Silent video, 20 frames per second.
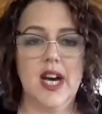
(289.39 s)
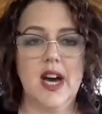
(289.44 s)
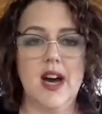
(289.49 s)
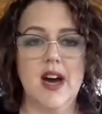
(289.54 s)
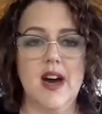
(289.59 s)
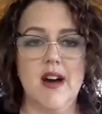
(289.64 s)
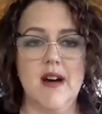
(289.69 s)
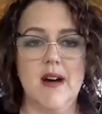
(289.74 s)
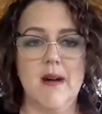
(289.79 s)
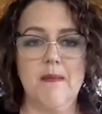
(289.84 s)

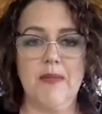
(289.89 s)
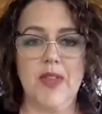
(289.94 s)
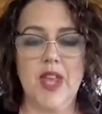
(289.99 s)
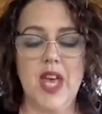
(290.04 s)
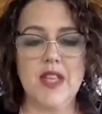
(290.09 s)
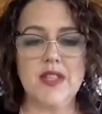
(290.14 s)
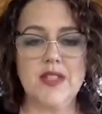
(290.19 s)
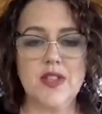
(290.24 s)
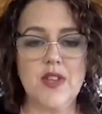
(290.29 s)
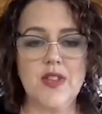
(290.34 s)

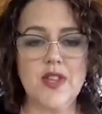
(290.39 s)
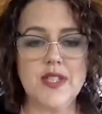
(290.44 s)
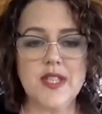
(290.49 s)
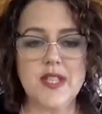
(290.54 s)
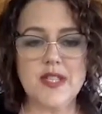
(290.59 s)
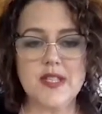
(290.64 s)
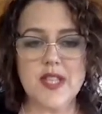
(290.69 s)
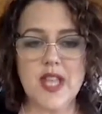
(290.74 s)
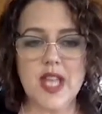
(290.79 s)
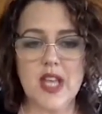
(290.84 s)
And so there's
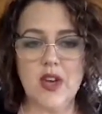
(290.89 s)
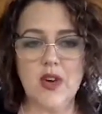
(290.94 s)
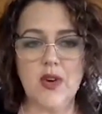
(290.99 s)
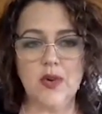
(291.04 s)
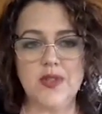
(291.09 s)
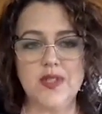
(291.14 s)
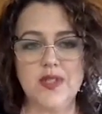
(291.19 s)
this thing called